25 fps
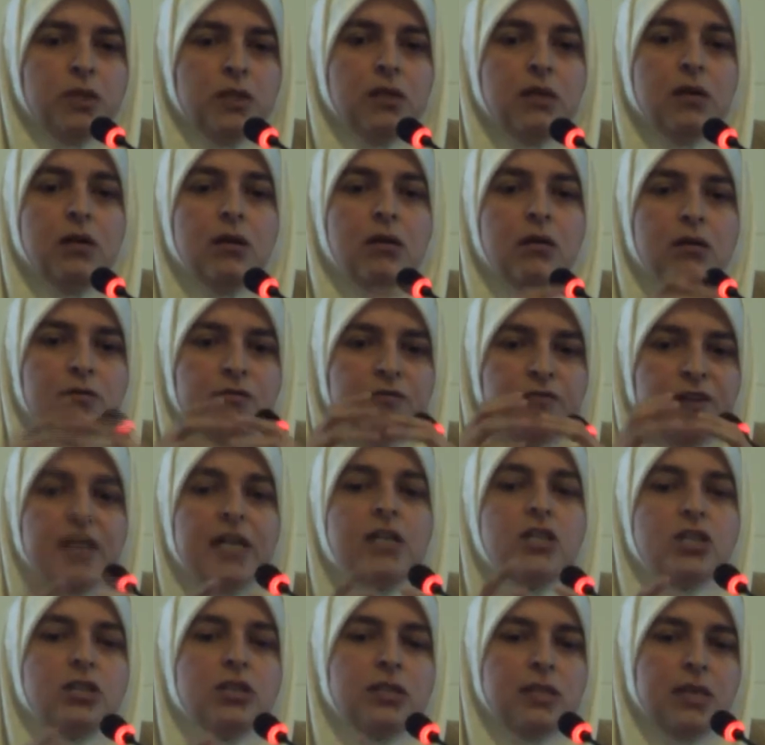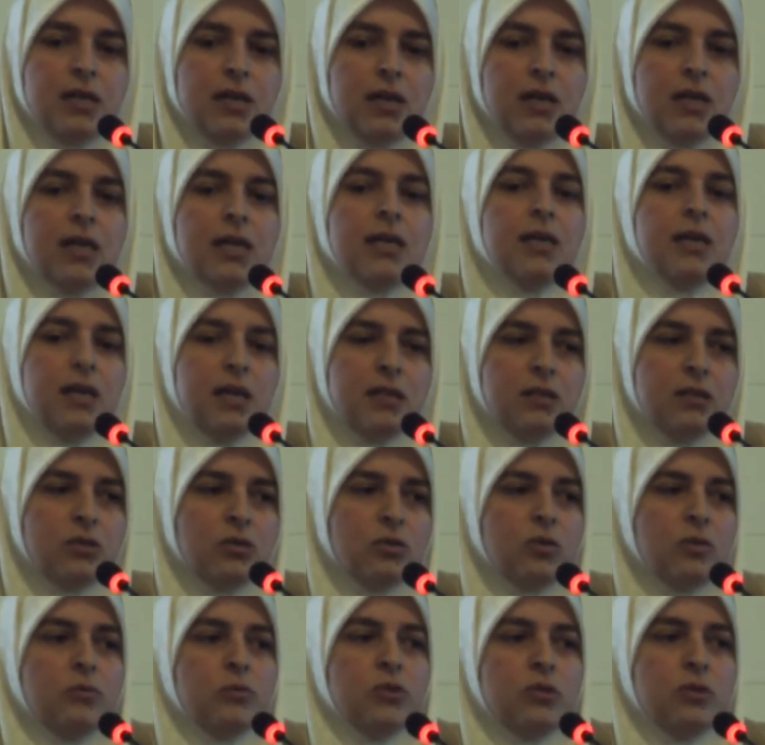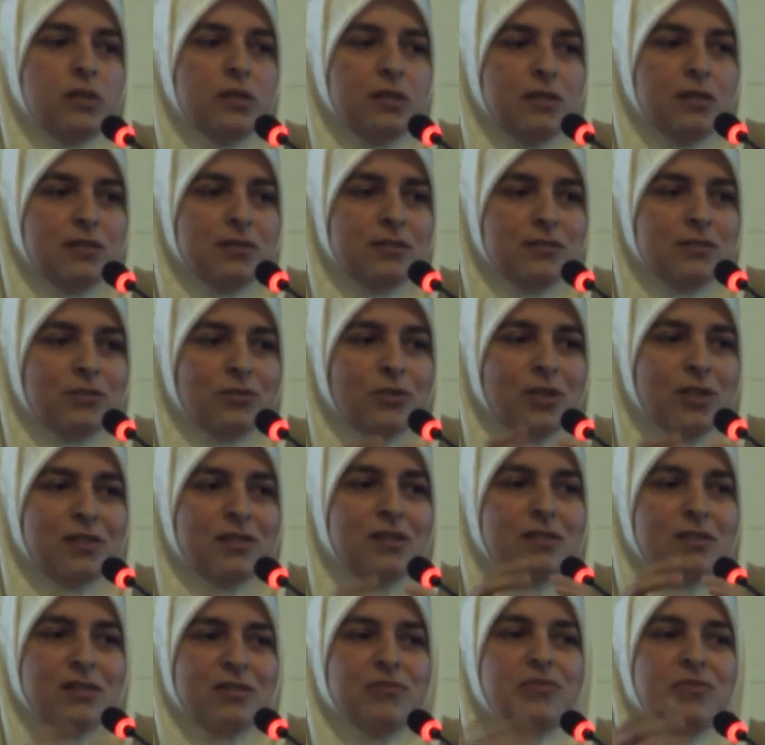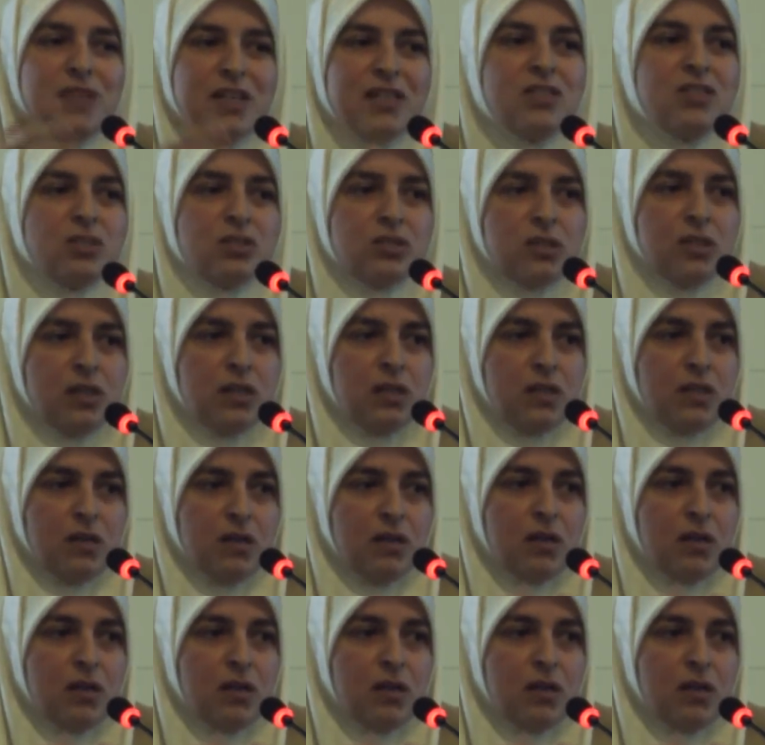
They are functioning like gated communities rather than functioning